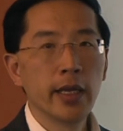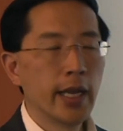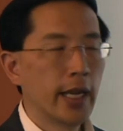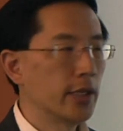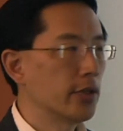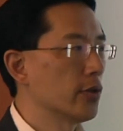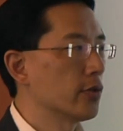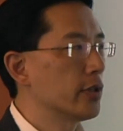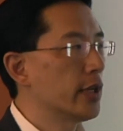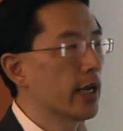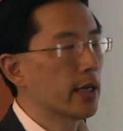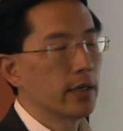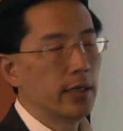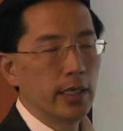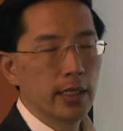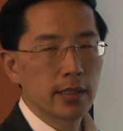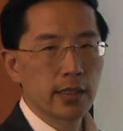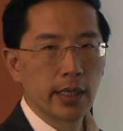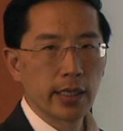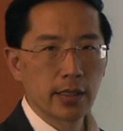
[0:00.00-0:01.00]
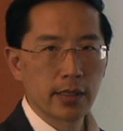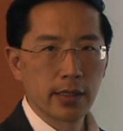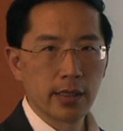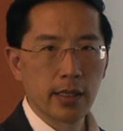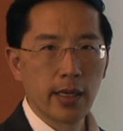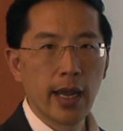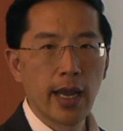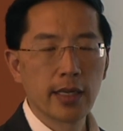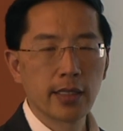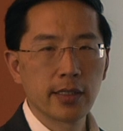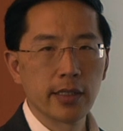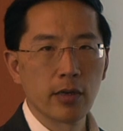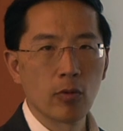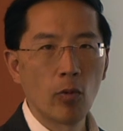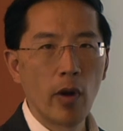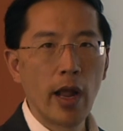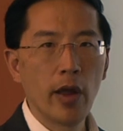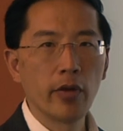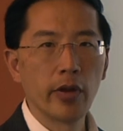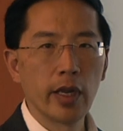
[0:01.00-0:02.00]
And so techniques like stochastic
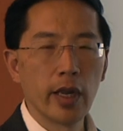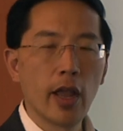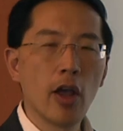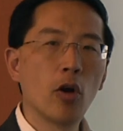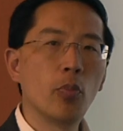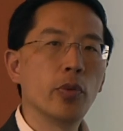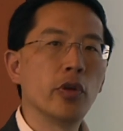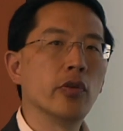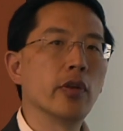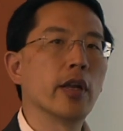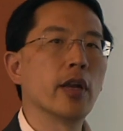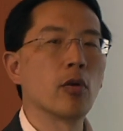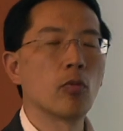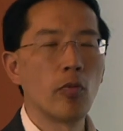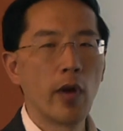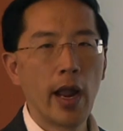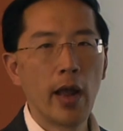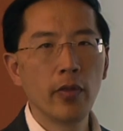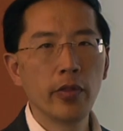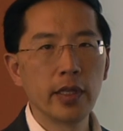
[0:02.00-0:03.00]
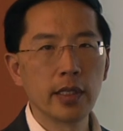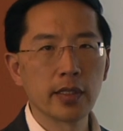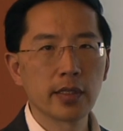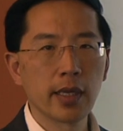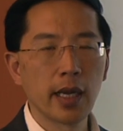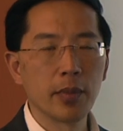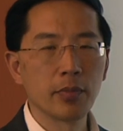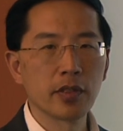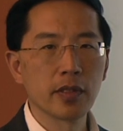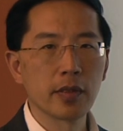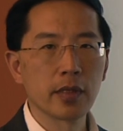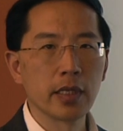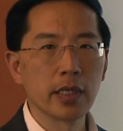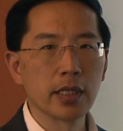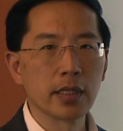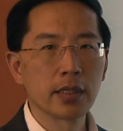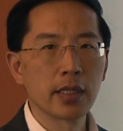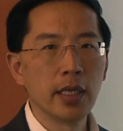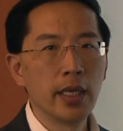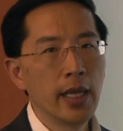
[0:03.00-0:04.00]
rounding help you get around these types of
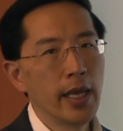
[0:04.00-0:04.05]
things.